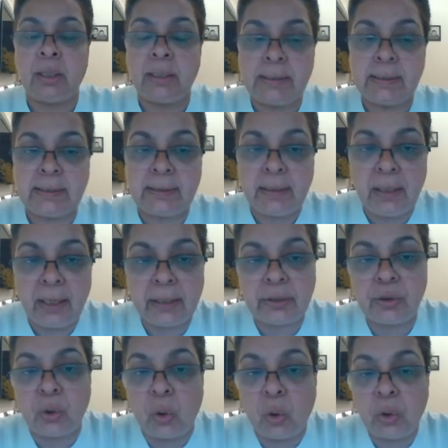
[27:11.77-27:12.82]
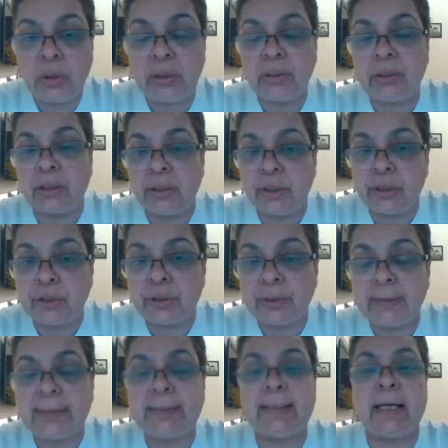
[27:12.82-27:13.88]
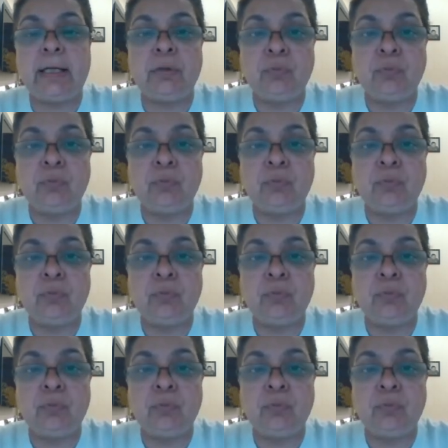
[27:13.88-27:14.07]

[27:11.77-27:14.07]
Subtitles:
Select all the conditions that